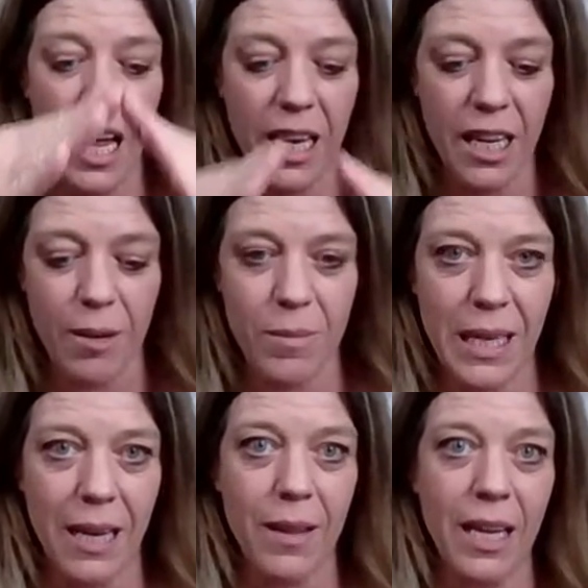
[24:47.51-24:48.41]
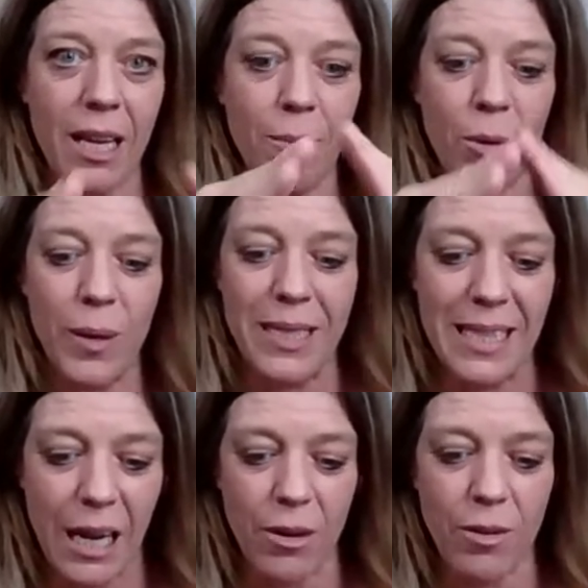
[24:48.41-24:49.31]
and come down like I'm going
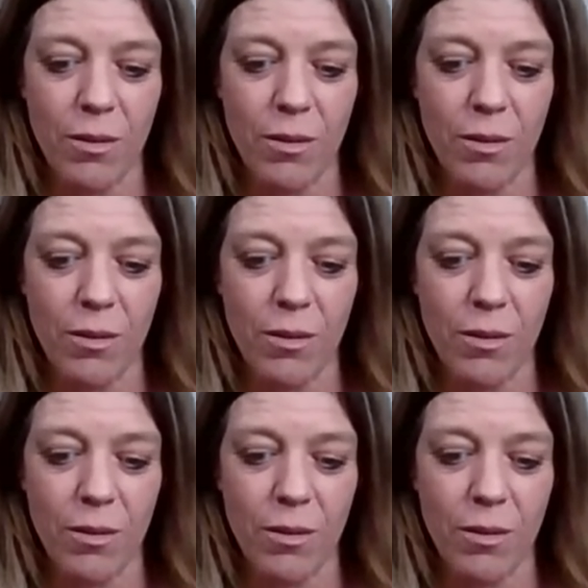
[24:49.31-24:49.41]
down a